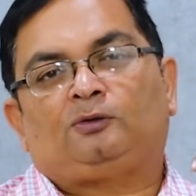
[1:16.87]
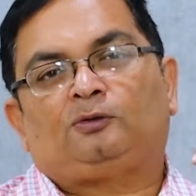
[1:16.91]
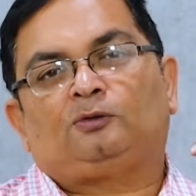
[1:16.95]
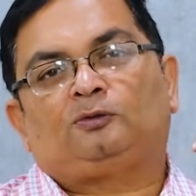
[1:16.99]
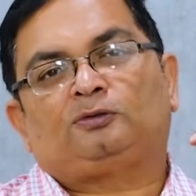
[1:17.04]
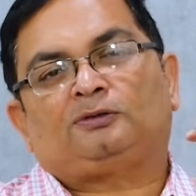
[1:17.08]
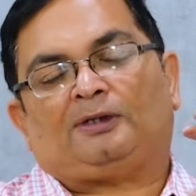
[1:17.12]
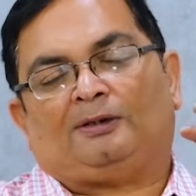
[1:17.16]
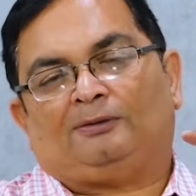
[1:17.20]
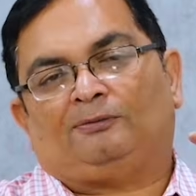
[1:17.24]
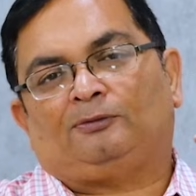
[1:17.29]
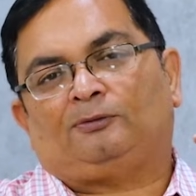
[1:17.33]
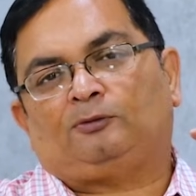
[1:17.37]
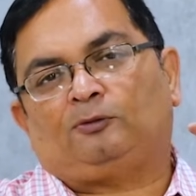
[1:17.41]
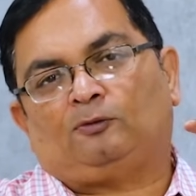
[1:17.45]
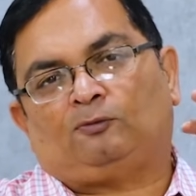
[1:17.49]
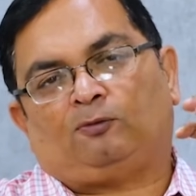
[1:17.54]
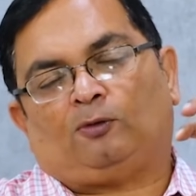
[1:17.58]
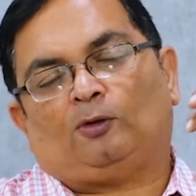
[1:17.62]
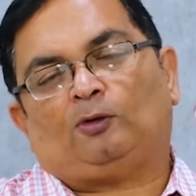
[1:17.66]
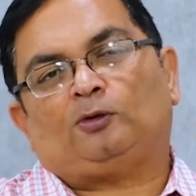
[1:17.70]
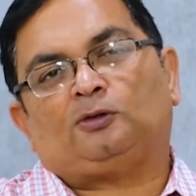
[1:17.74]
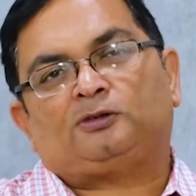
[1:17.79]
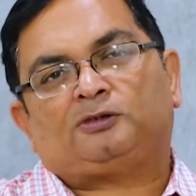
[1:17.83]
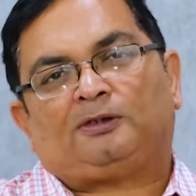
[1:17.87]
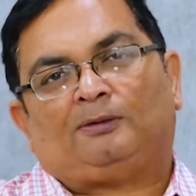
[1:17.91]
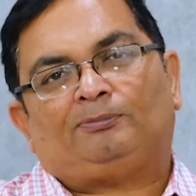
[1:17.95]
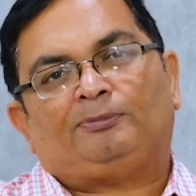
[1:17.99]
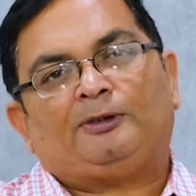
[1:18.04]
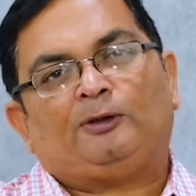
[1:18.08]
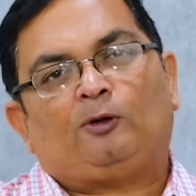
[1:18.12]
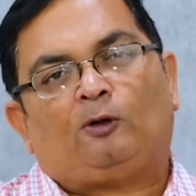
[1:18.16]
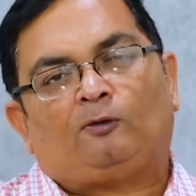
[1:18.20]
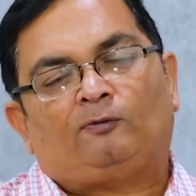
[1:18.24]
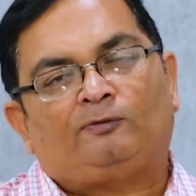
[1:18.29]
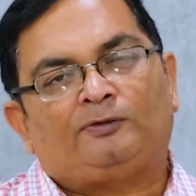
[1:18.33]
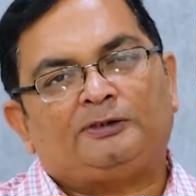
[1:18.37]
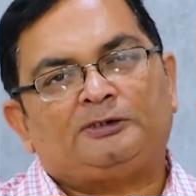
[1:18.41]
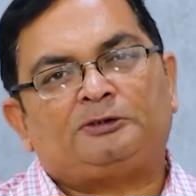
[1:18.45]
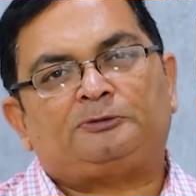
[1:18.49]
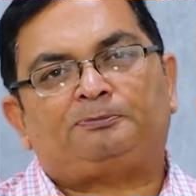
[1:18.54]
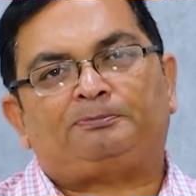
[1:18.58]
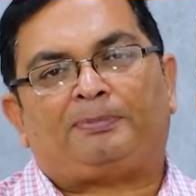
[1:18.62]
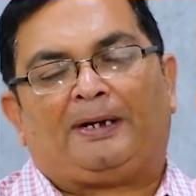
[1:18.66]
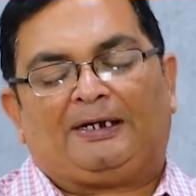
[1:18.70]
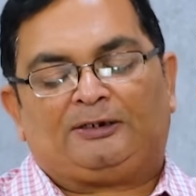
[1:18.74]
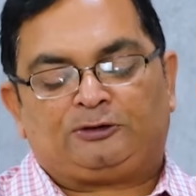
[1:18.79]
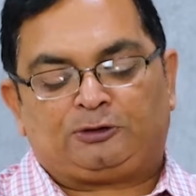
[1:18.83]
to follow something of
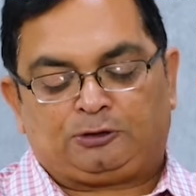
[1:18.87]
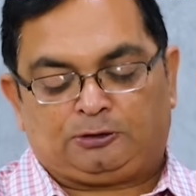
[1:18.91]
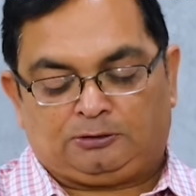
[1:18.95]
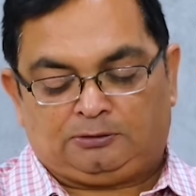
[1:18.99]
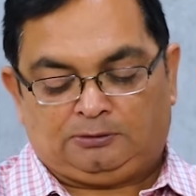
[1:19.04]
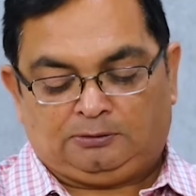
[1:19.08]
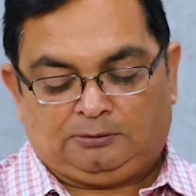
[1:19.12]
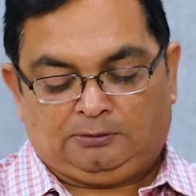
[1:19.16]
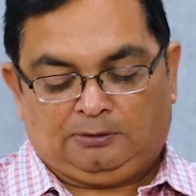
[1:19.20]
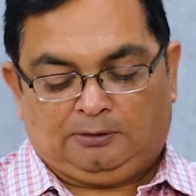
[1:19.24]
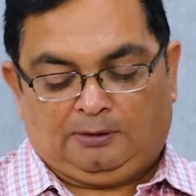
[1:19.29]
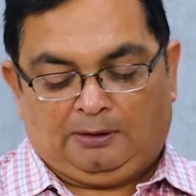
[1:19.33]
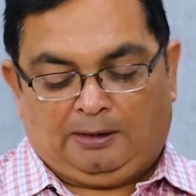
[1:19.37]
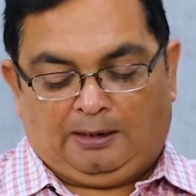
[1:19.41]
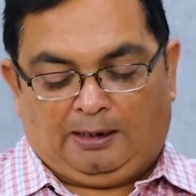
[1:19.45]
his passion,